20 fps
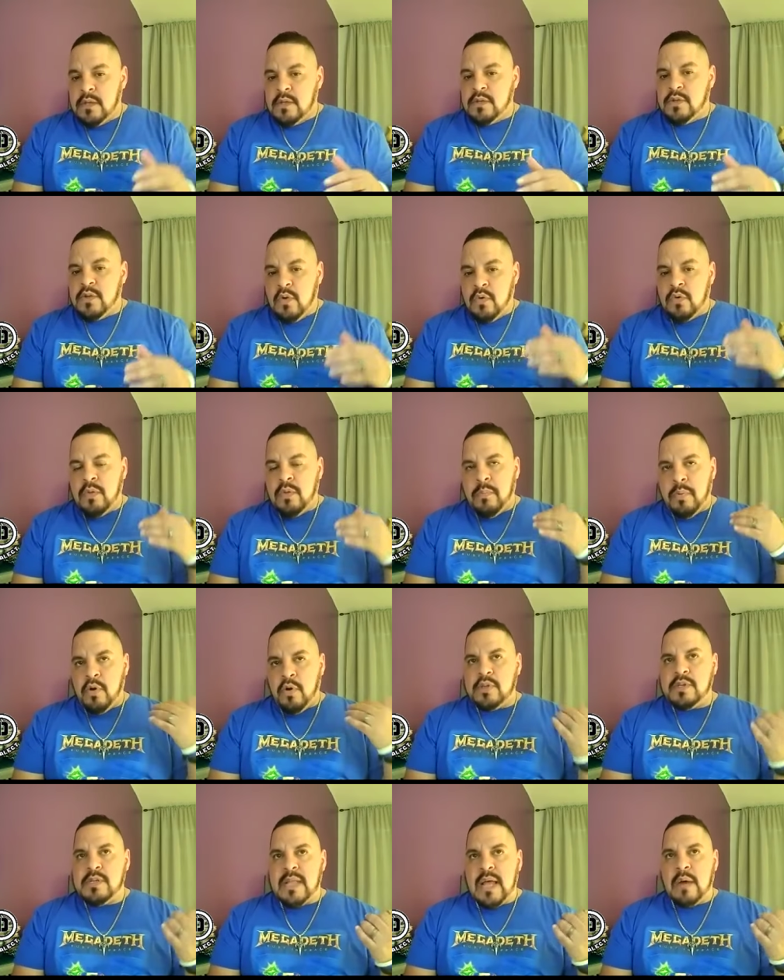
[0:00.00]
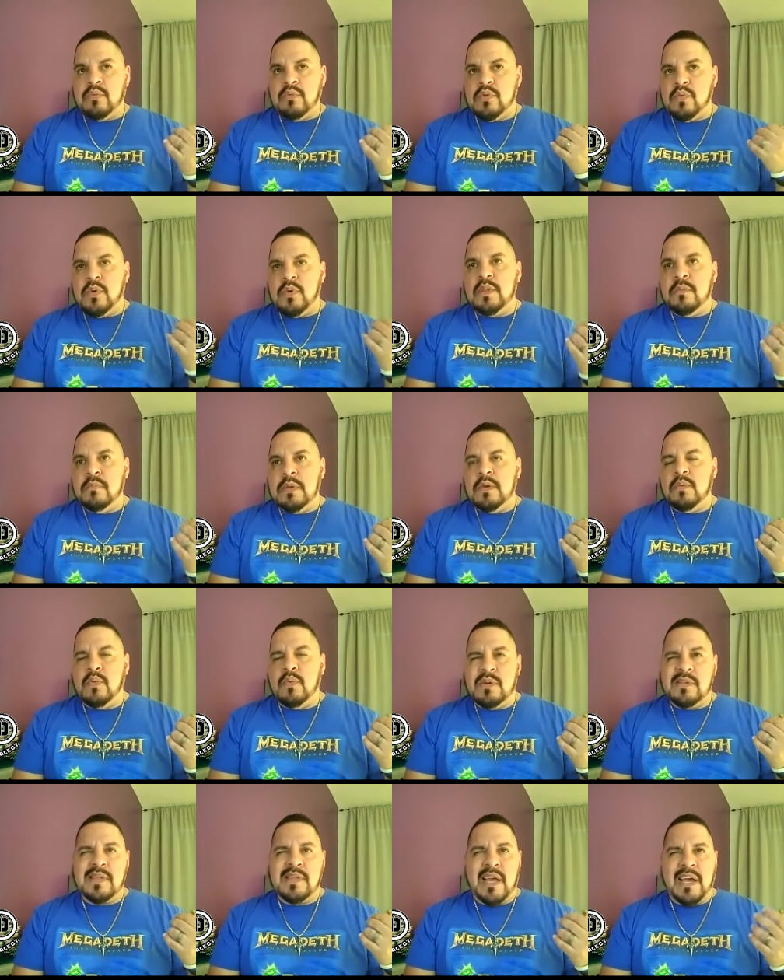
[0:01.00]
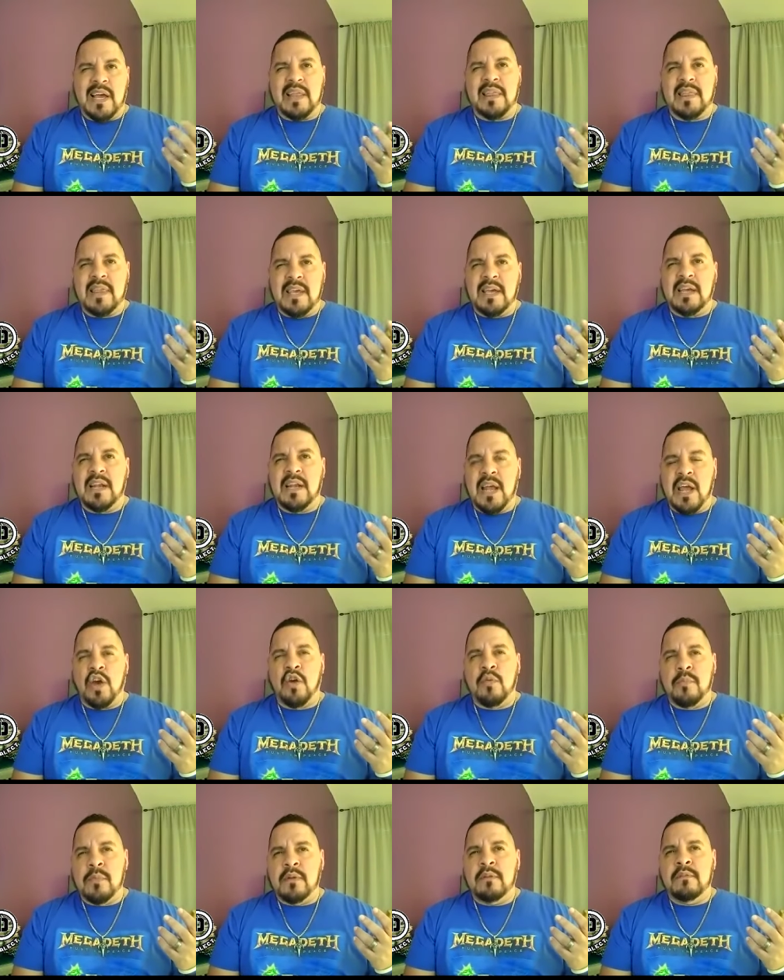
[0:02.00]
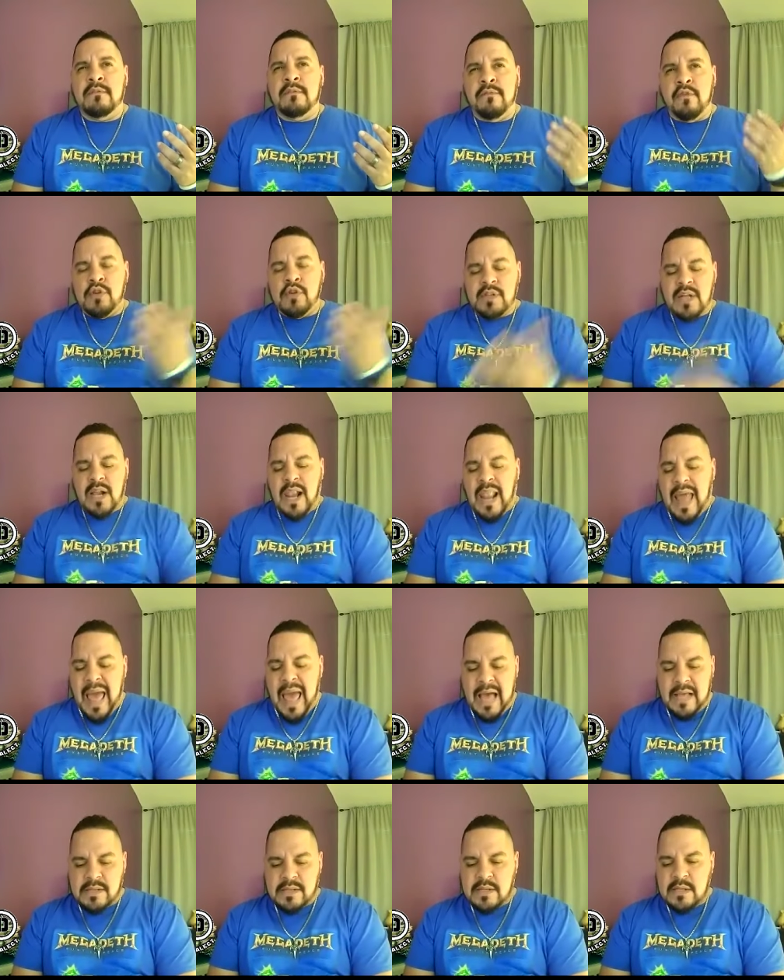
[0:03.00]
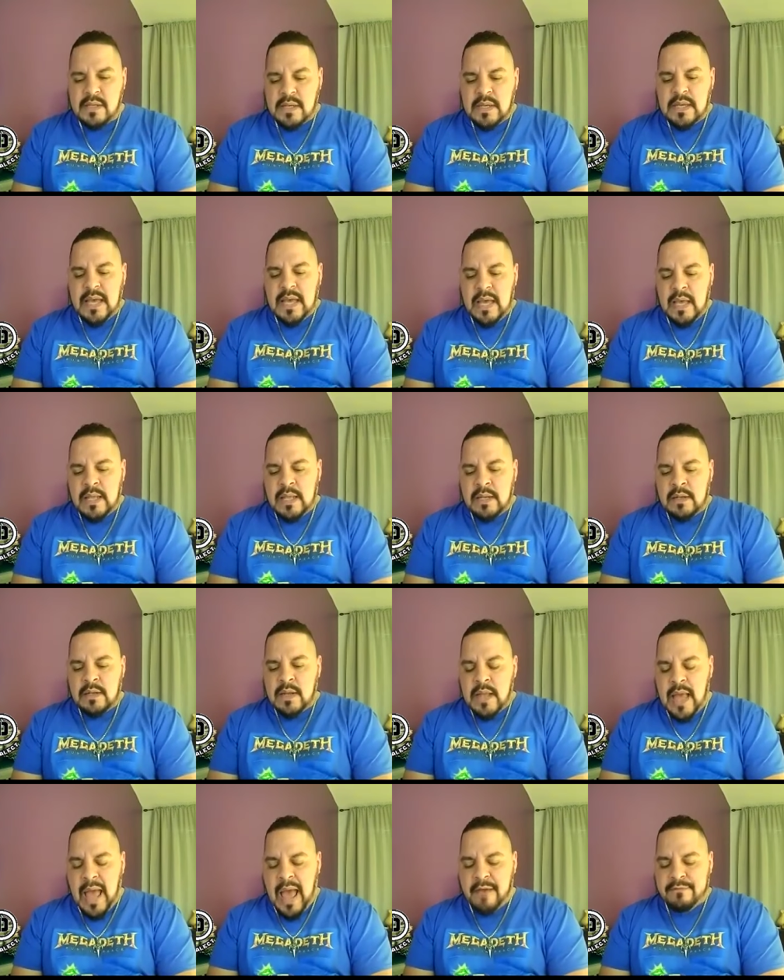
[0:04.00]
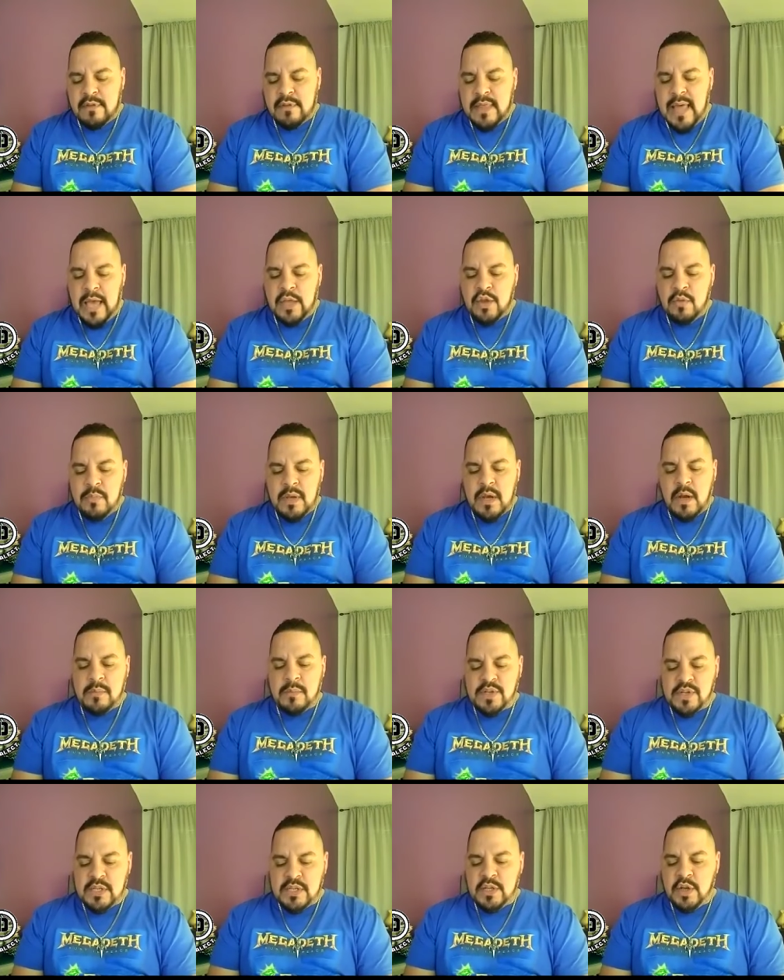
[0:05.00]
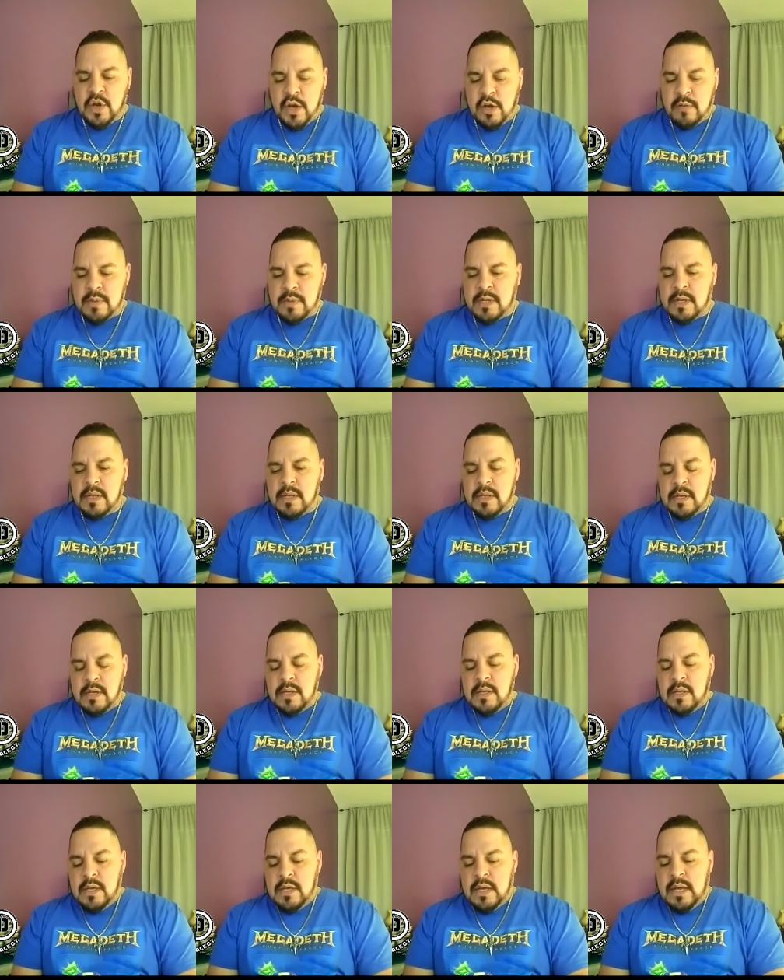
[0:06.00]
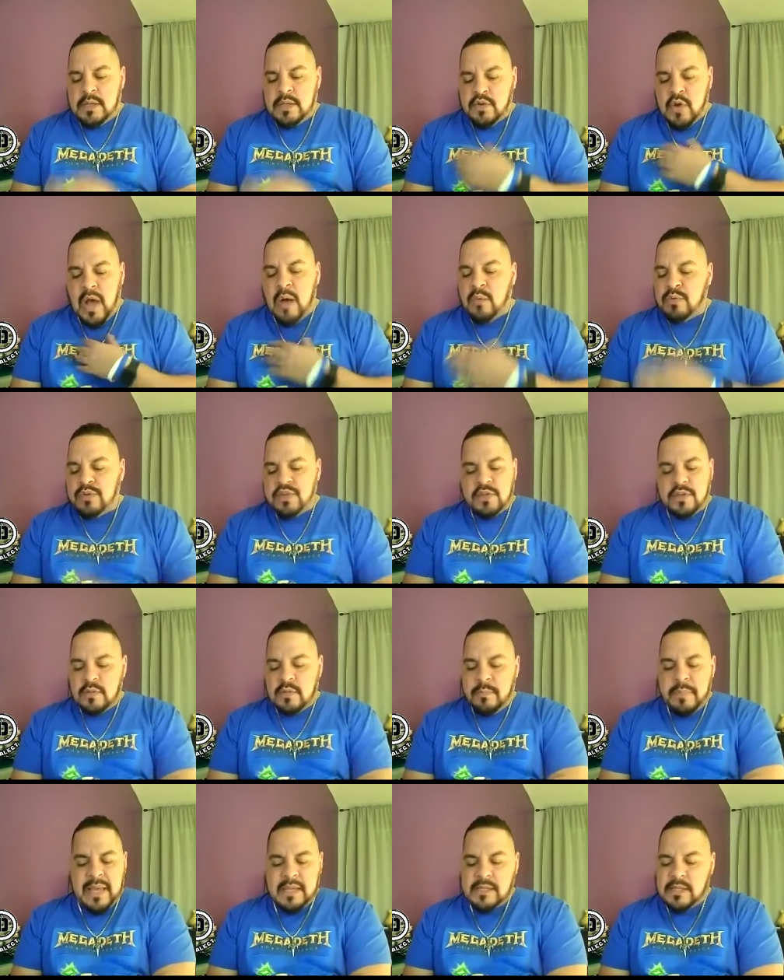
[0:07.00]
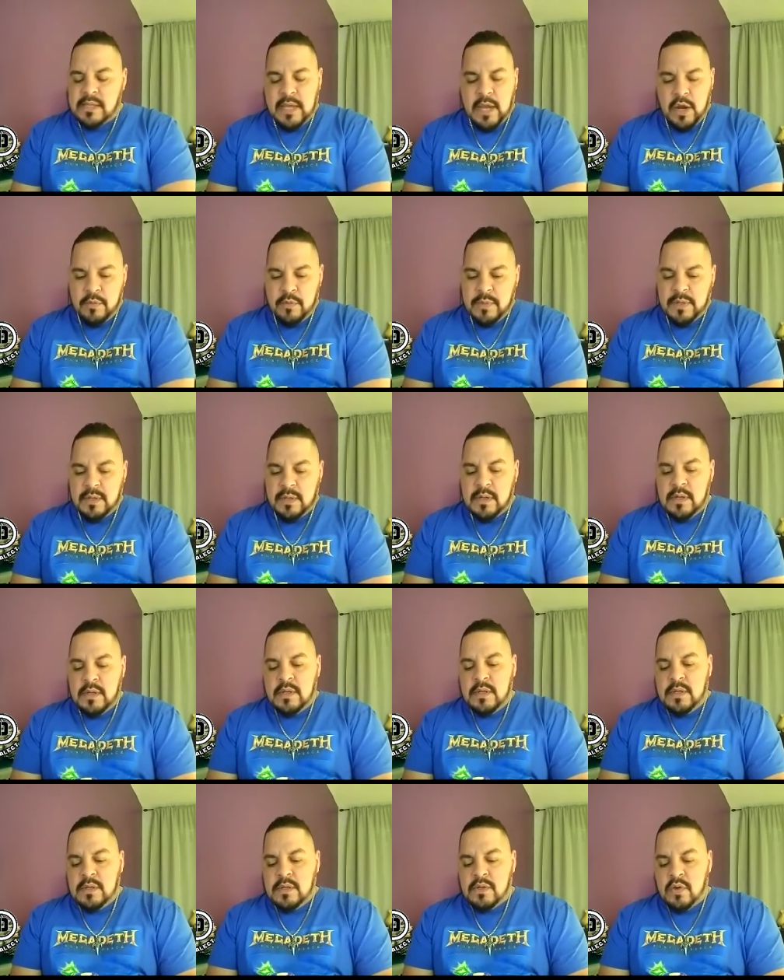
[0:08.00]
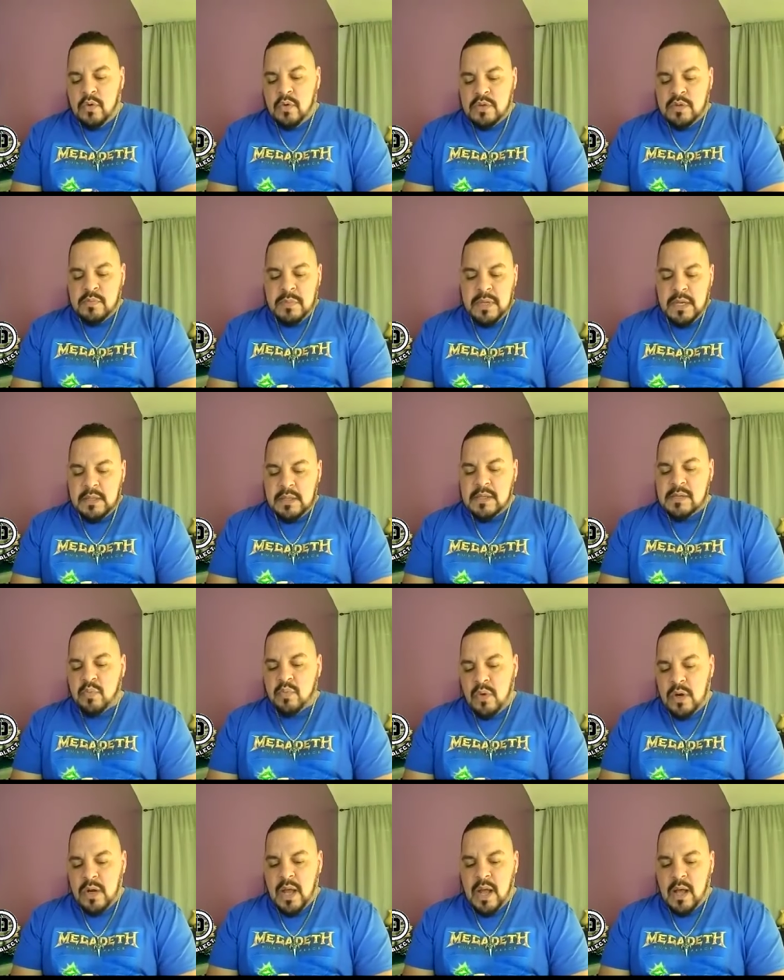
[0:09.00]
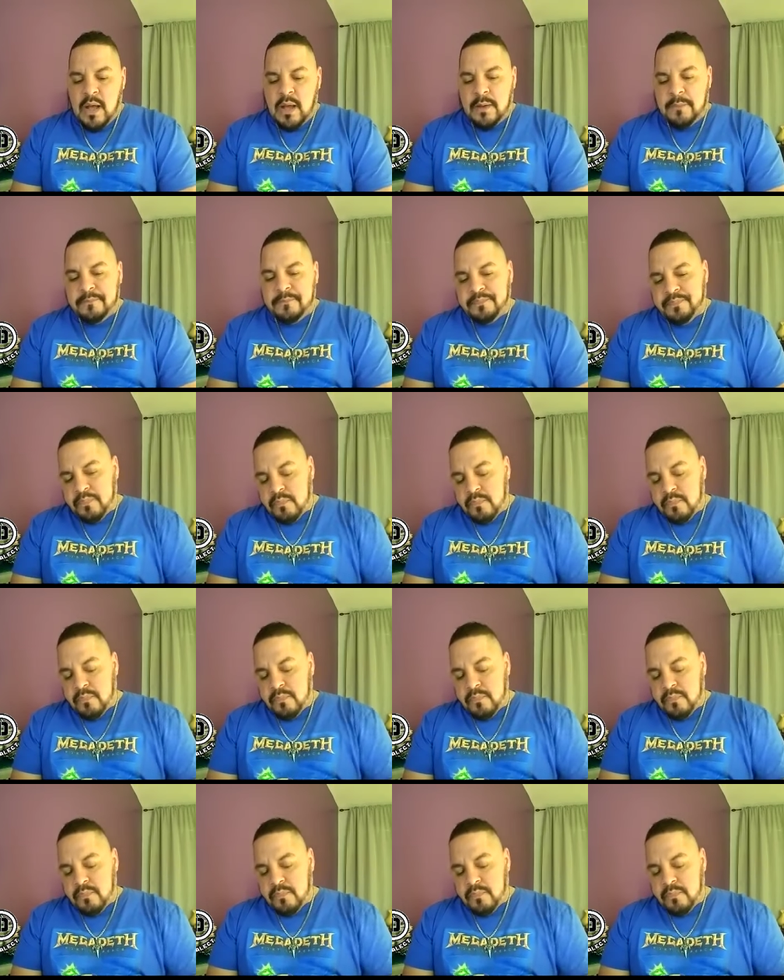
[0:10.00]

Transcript: So the person that was with me was like I think an airman first class, and after that you become a senior airman. And so I was just a basic airman. So it's me and this one guy,